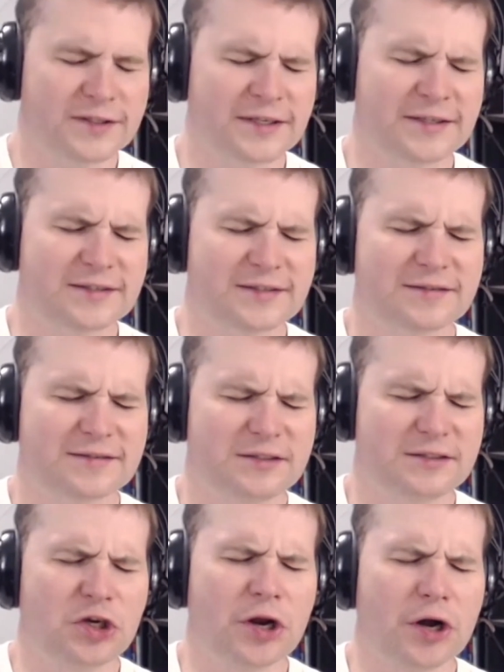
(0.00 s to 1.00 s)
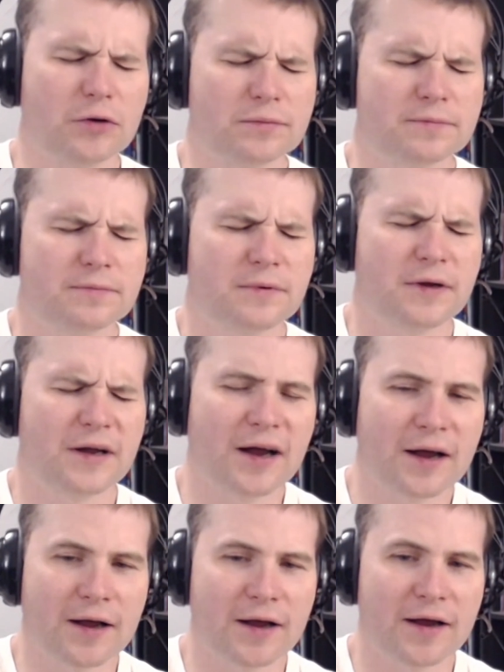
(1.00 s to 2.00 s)
it, you know,
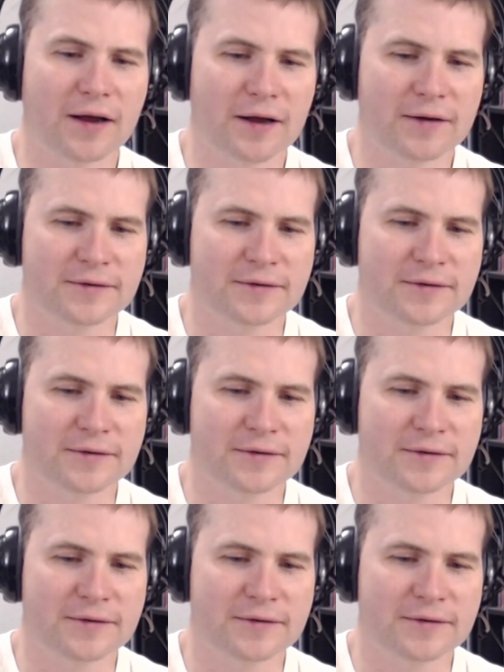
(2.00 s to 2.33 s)
uh